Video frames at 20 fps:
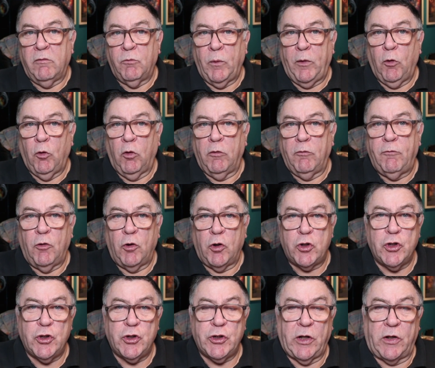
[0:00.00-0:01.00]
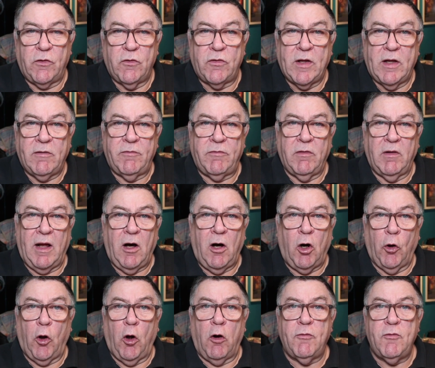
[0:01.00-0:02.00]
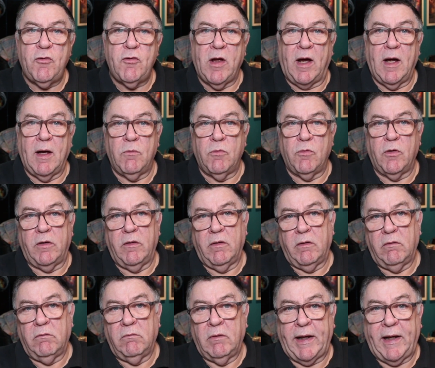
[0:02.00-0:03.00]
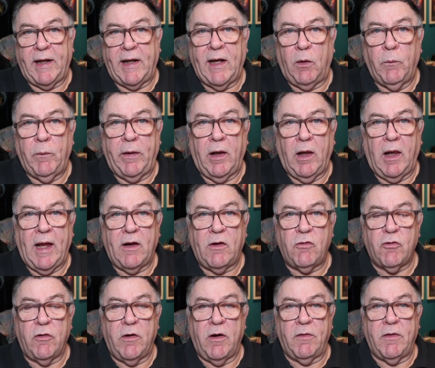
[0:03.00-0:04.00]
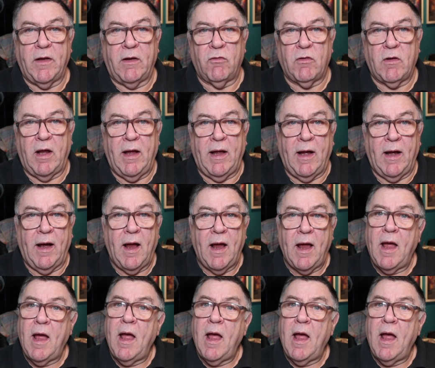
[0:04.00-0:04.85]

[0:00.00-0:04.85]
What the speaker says: with all the functions you can set for like on-off times and linking with Alexa and things like that.